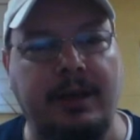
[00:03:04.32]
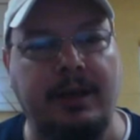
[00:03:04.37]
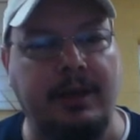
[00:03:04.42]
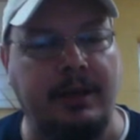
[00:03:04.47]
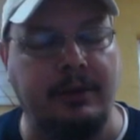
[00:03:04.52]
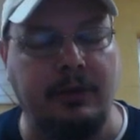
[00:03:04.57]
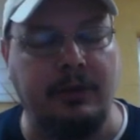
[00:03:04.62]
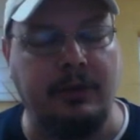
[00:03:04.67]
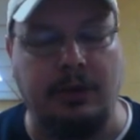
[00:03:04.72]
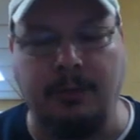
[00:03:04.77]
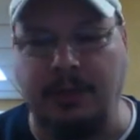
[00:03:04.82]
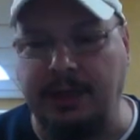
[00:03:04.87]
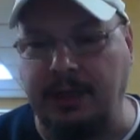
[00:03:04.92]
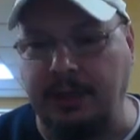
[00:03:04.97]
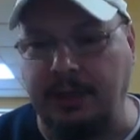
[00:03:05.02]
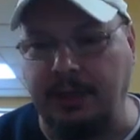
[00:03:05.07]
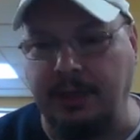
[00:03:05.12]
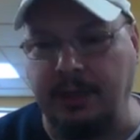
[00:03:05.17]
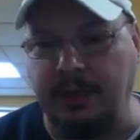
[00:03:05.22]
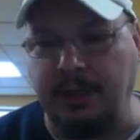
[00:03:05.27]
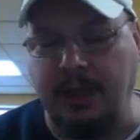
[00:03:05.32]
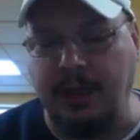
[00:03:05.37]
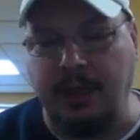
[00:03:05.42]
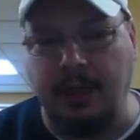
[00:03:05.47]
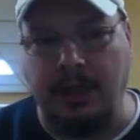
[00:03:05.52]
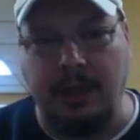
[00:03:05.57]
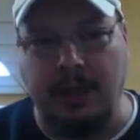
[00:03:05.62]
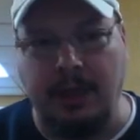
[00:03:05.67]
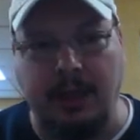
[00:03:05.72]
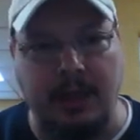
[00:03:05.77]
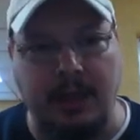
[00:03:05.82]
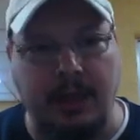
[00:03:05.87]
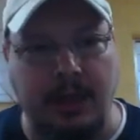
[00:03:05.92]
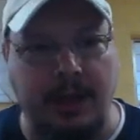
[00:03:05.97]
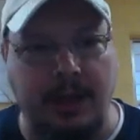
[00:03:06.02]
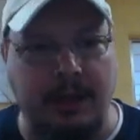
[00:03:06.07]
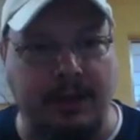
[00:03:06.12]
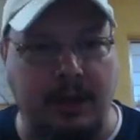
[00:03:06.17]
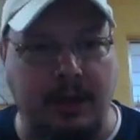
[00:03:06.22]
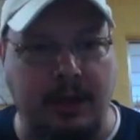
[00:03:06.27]
Now normally in
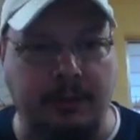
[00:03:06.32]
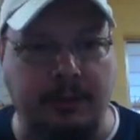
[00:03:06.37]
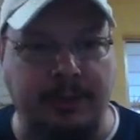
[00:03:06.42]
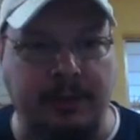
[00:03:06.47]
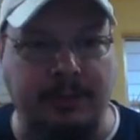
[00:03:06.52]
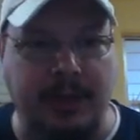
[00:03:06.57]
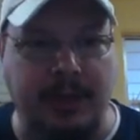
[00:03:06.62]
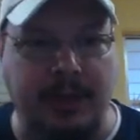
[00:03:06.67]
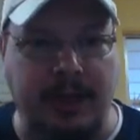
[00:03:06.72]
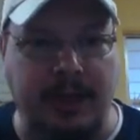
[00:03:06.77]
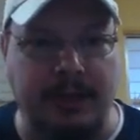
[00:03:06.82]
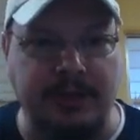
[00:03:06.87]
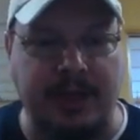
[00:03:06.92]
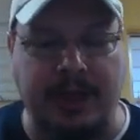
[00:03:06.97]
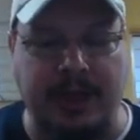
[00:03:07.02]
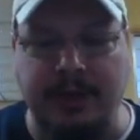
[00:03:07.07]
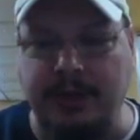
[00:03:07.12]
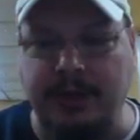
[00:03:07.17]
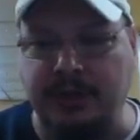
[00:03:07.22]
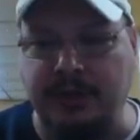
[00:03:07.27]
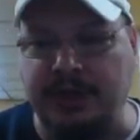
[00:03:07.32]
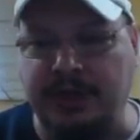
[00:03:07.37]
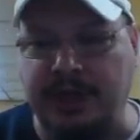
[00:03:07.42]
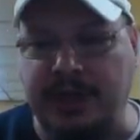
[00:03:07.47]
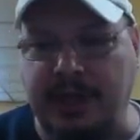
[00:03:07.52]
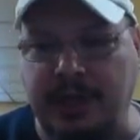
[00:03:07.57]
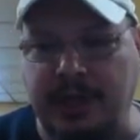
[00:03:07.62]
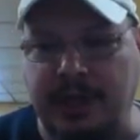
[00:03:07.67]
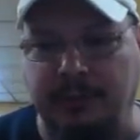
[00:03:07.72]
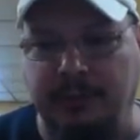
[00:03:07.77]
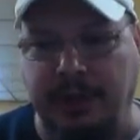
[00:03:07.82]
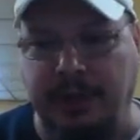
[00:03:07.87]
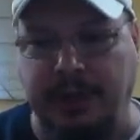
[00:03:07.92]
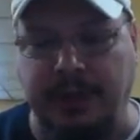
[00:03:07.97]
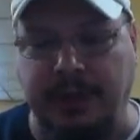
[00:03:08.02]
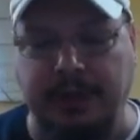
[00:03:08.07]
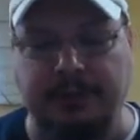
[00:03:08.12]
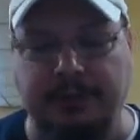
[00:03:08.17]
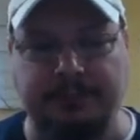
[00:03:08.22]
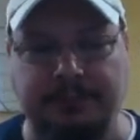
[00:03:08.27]
Openbox I use GM run.